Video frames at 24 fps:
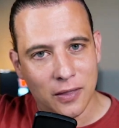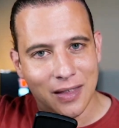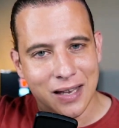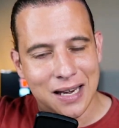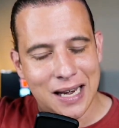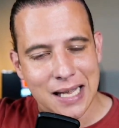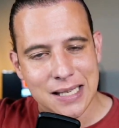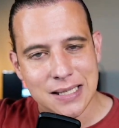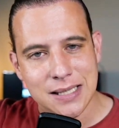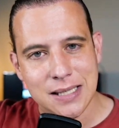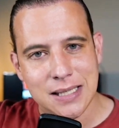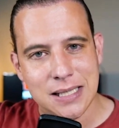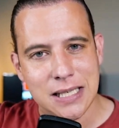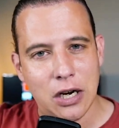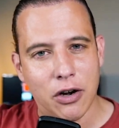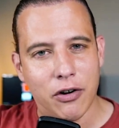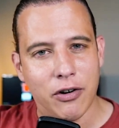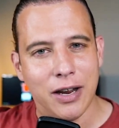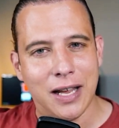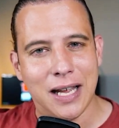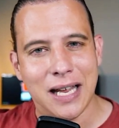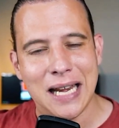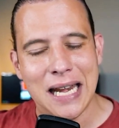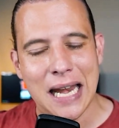the
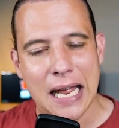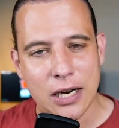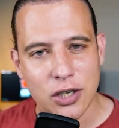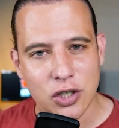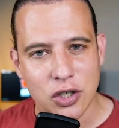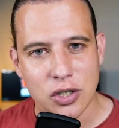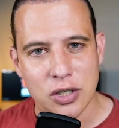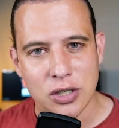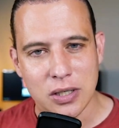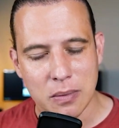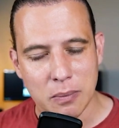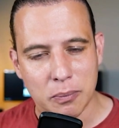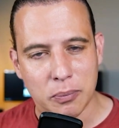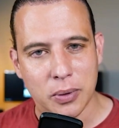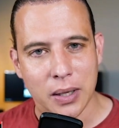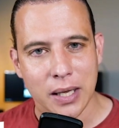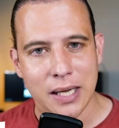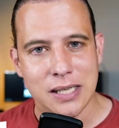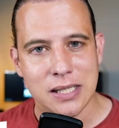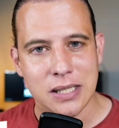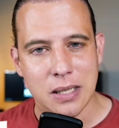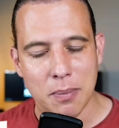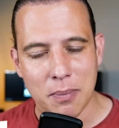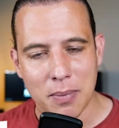necessary connections in
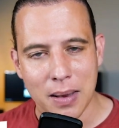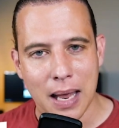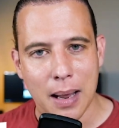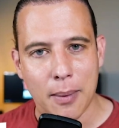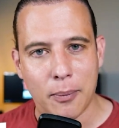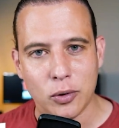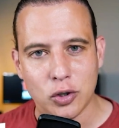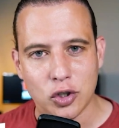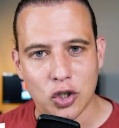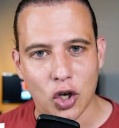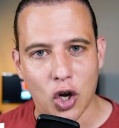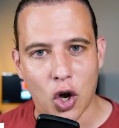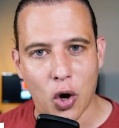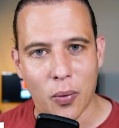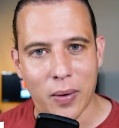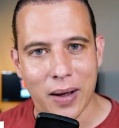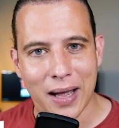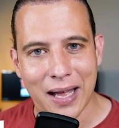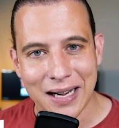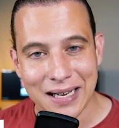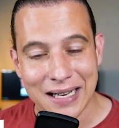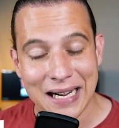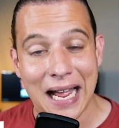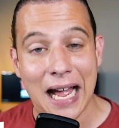place to be able to go
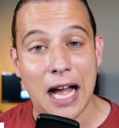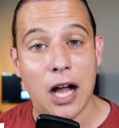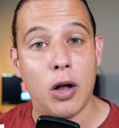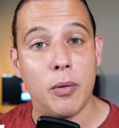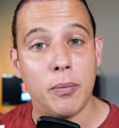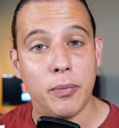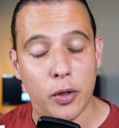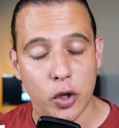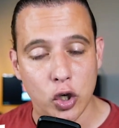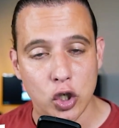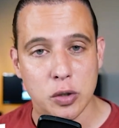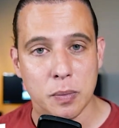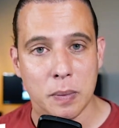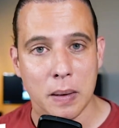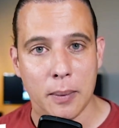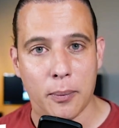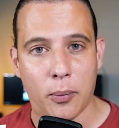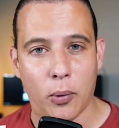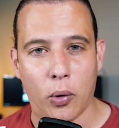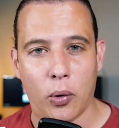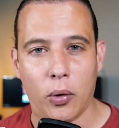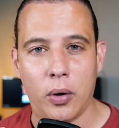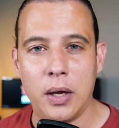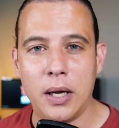ahead and help those
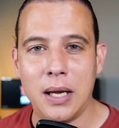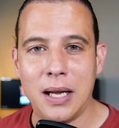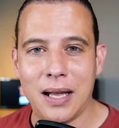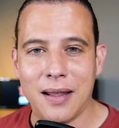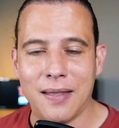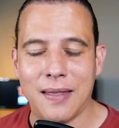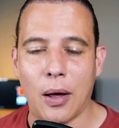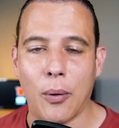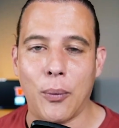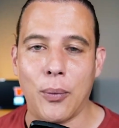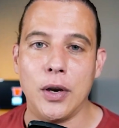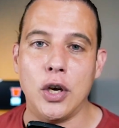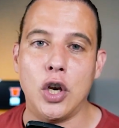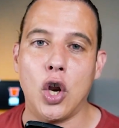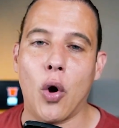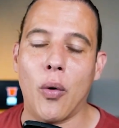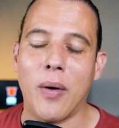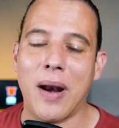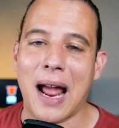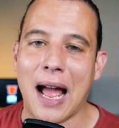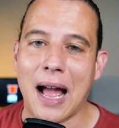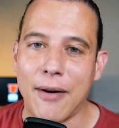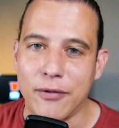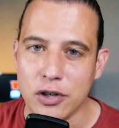people that we don't
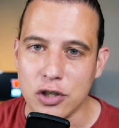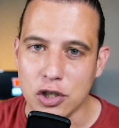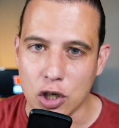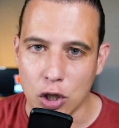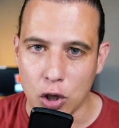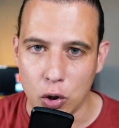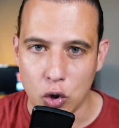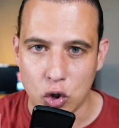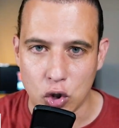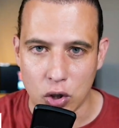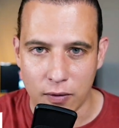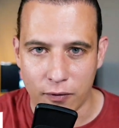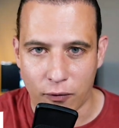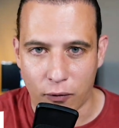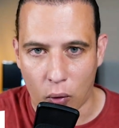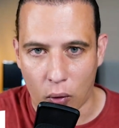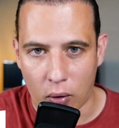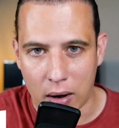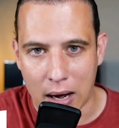have a solution for